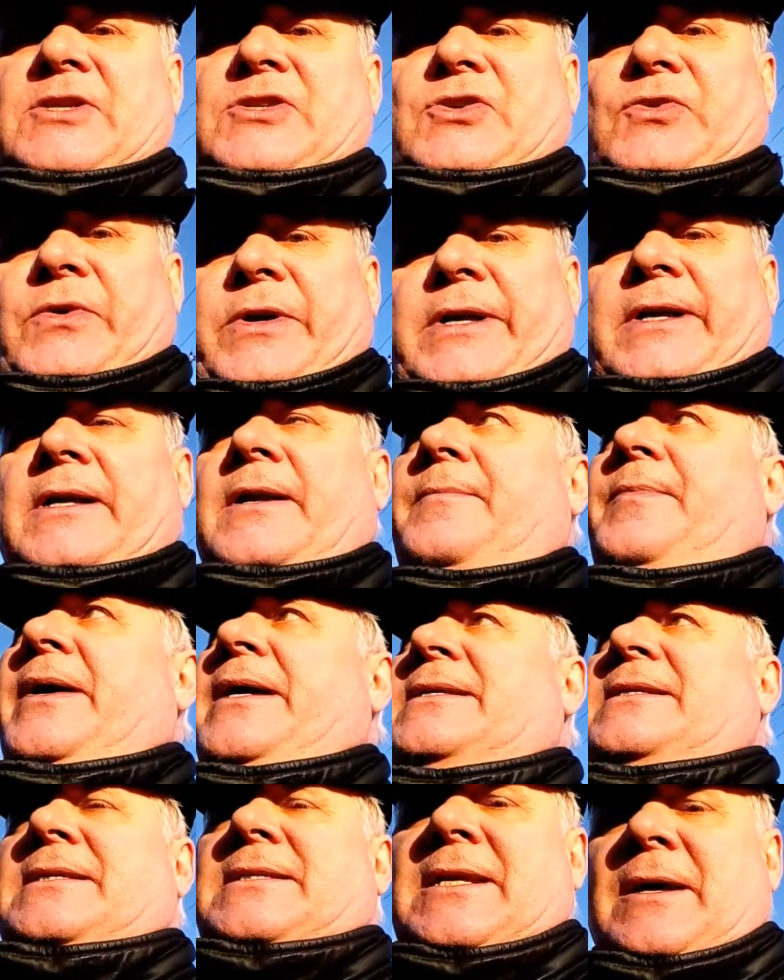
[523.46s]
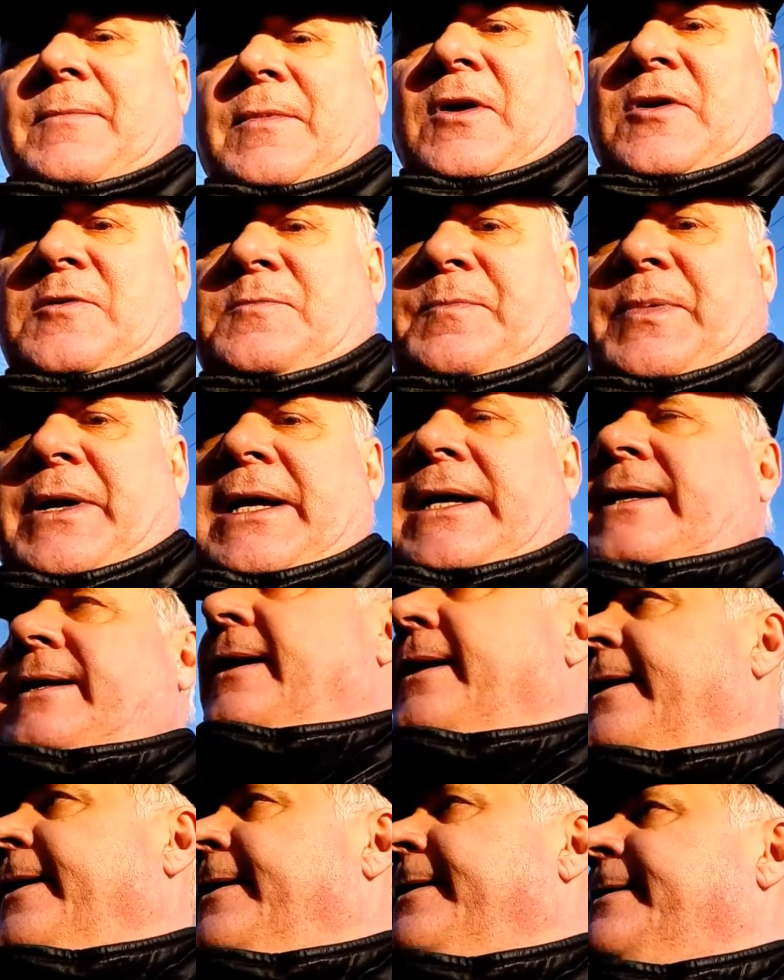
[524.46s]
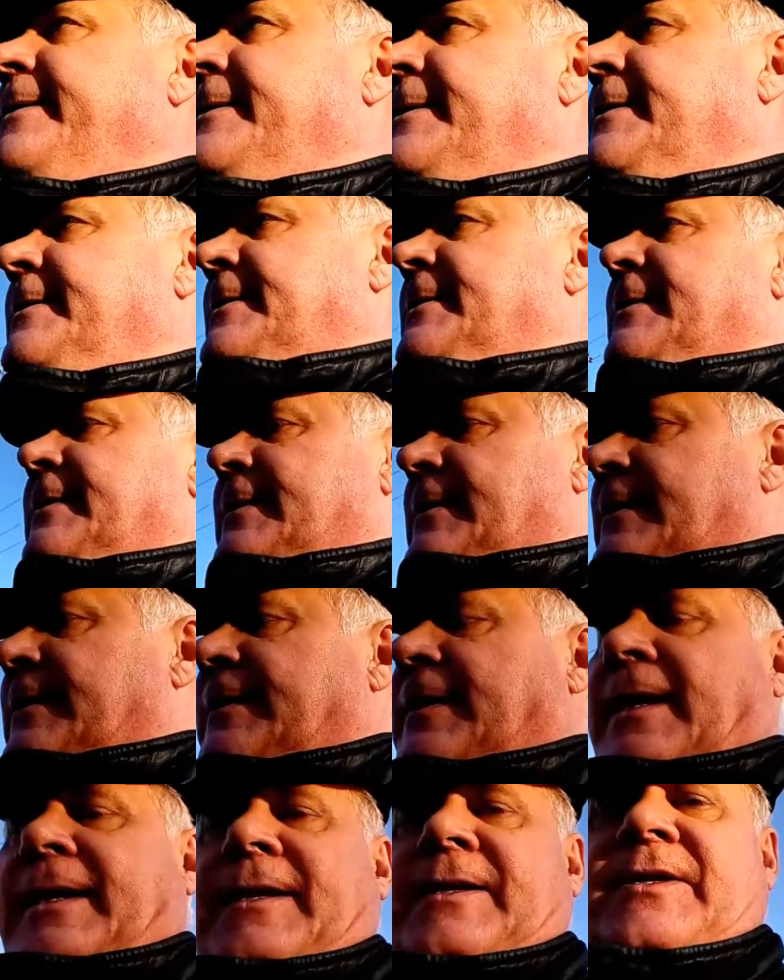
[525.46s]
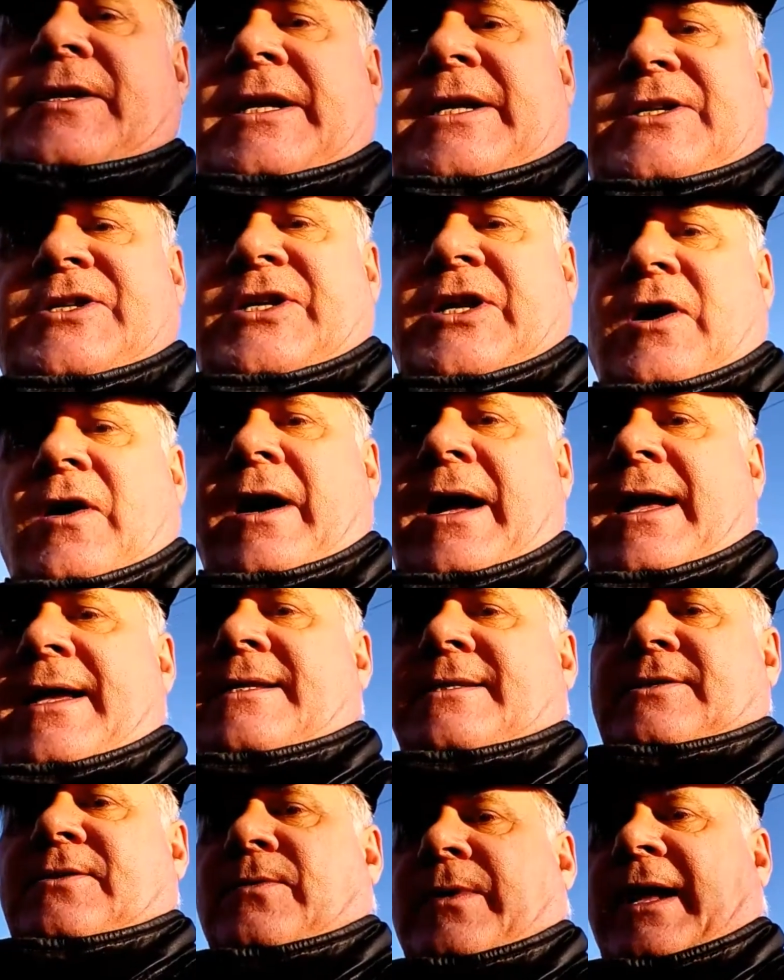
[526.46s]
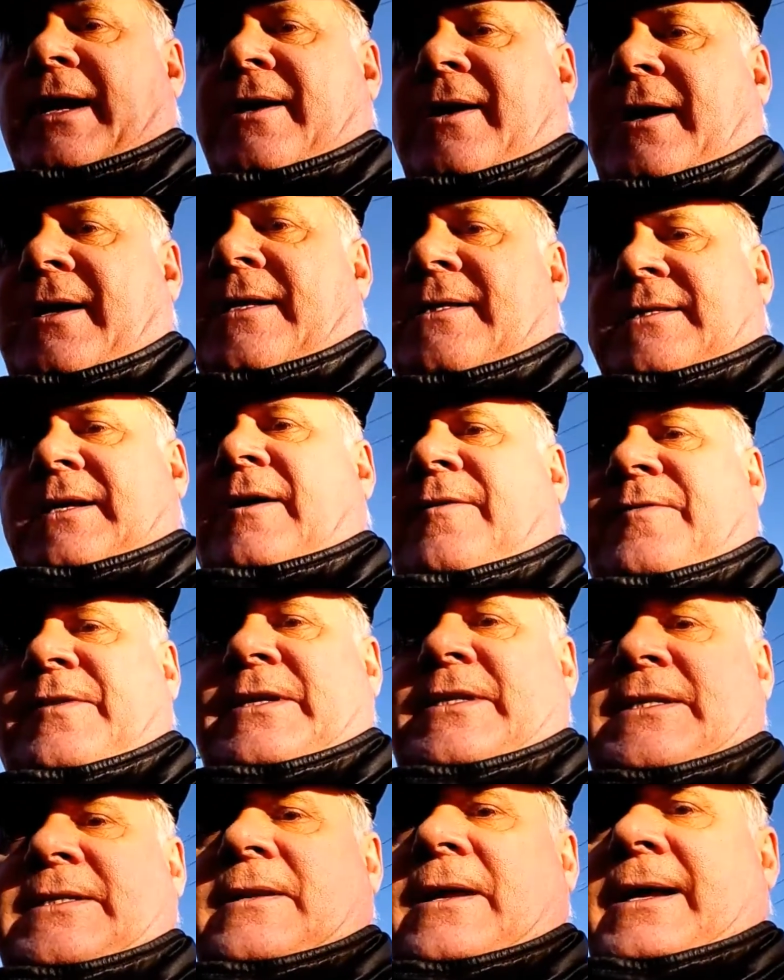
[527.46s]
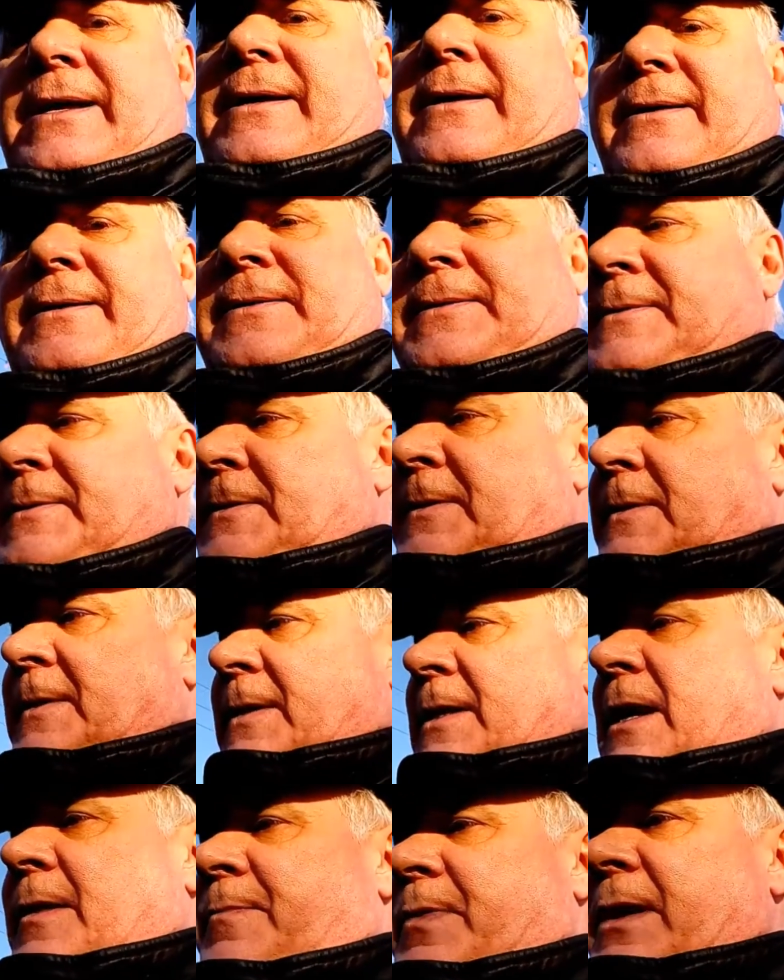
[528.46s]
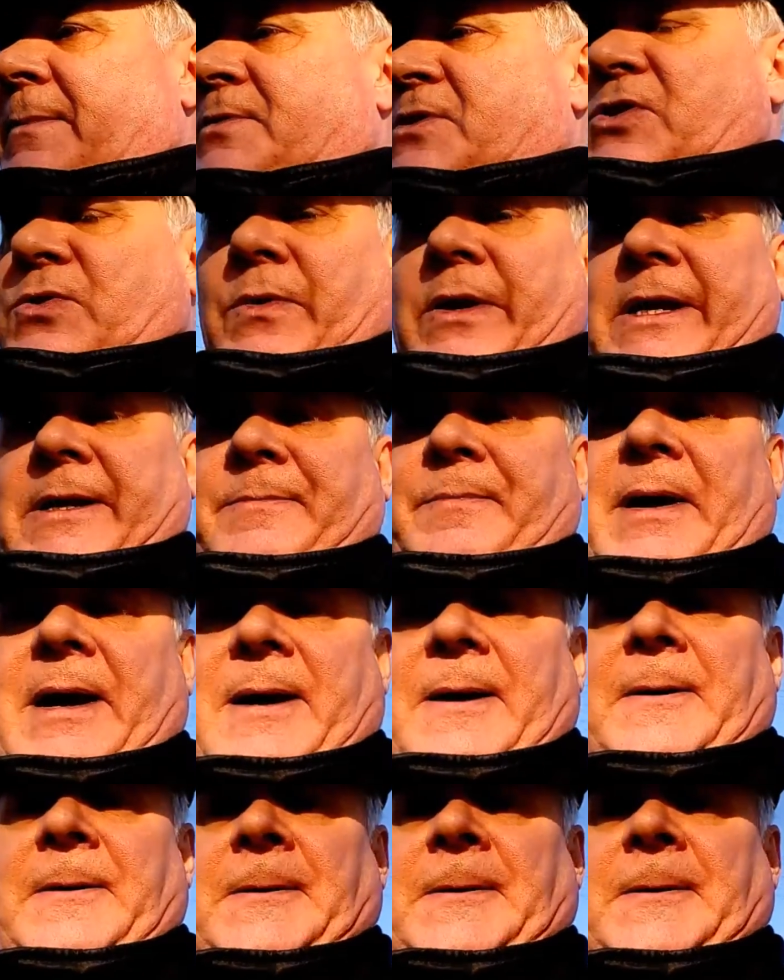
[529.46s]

is a toy compared to some of those big, like the DJIs and all that kind of stuff. This is like a pipsqueak, but